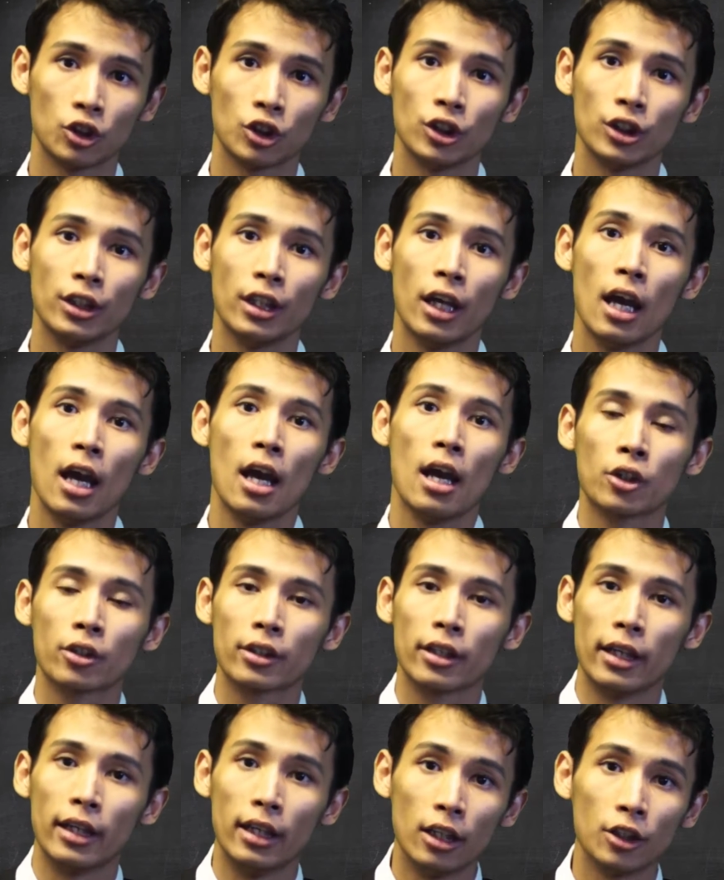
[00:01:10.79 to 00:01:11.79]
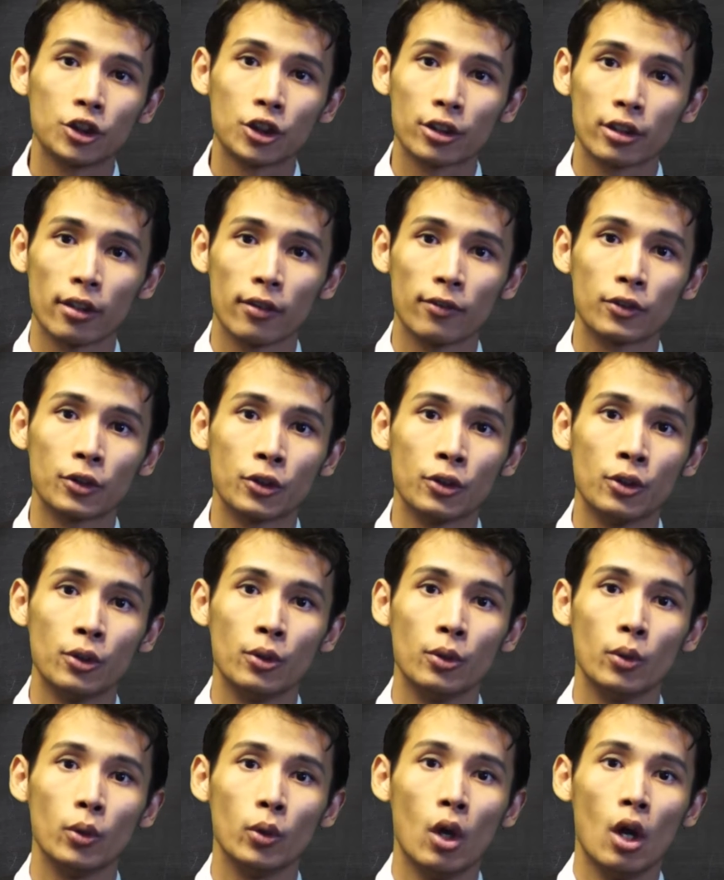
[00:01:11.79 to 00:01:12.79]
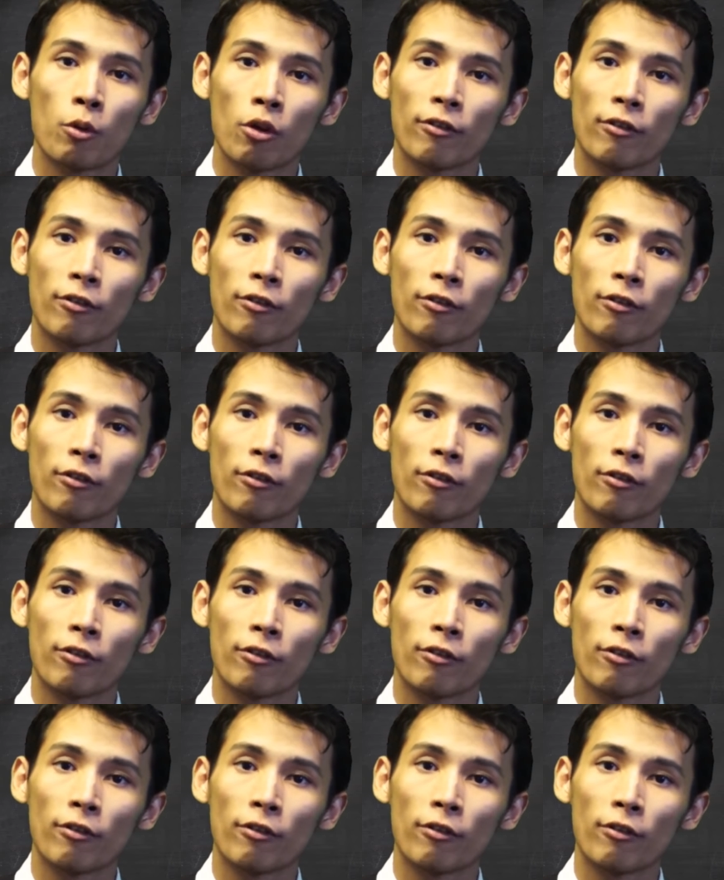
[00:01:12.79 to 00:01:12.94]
she took the initiative to